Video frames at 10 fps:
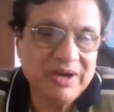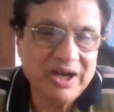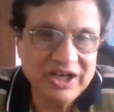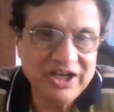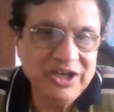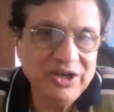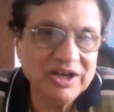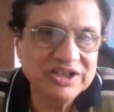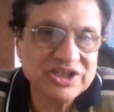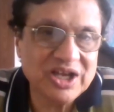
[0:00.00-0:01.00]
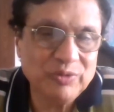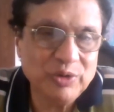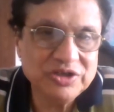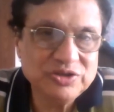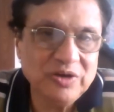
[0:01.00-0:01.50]
marketing or HR?
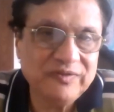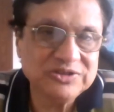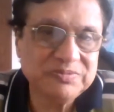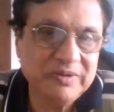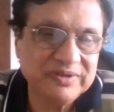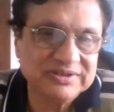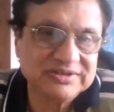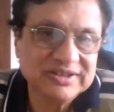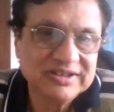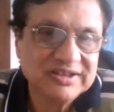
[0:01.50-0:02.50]
What is your first preference?